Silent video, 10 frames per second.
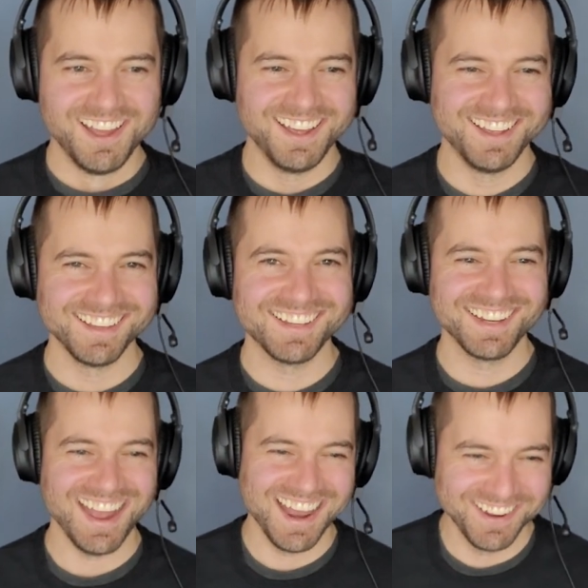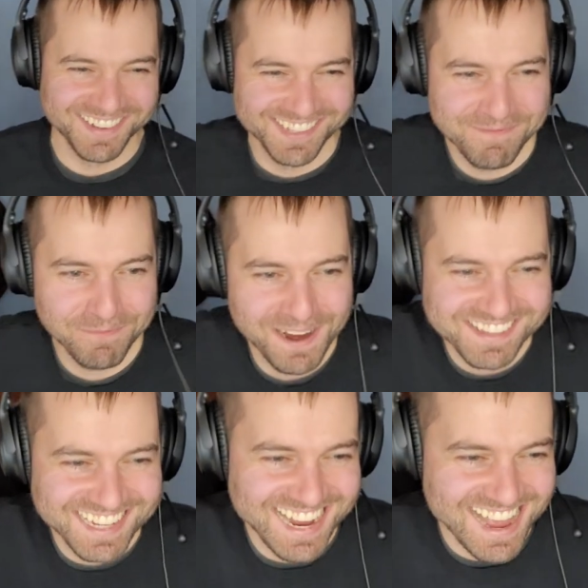it's kind of a
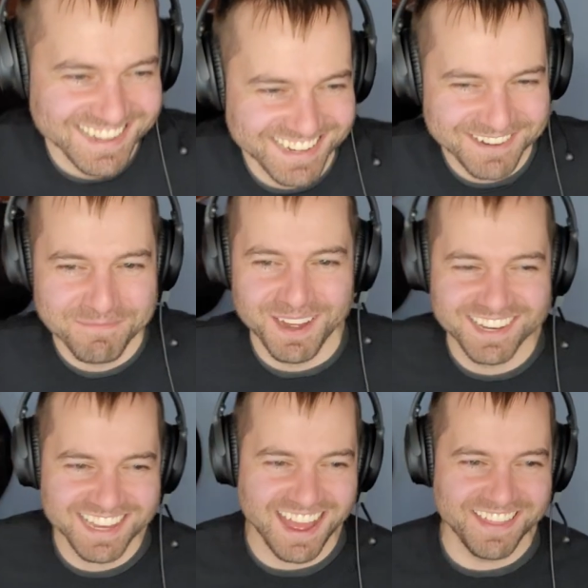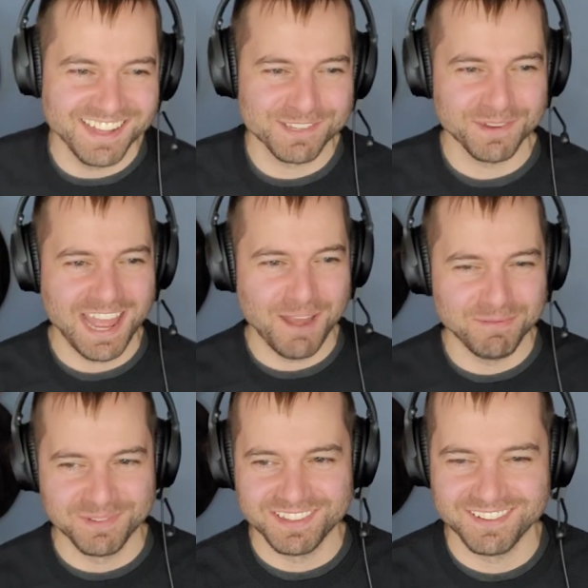depressing ending, but yeah, that's what happened
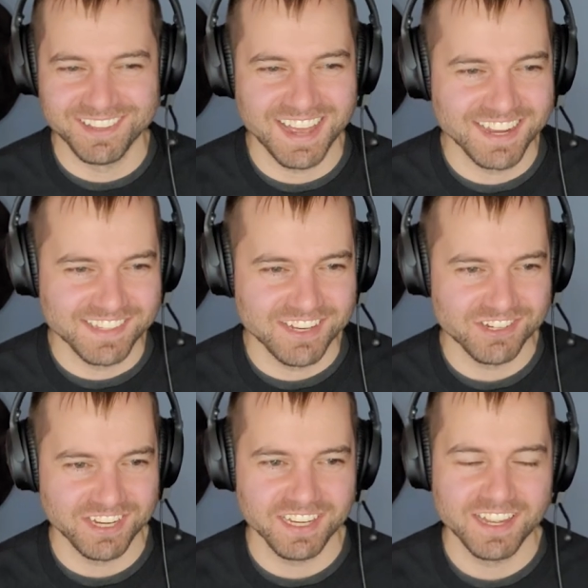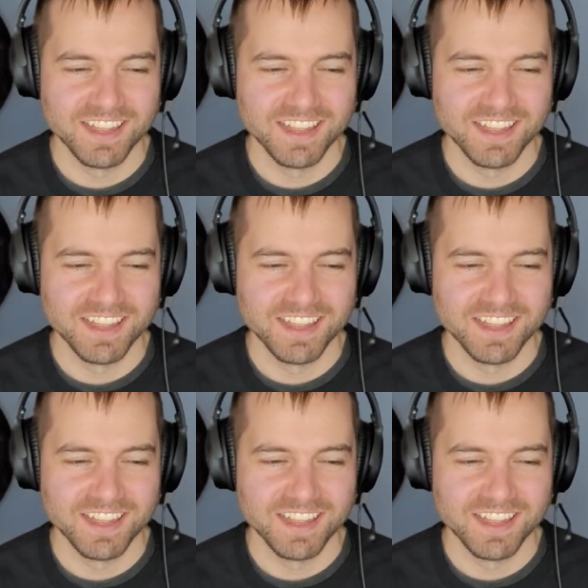with, with I T G.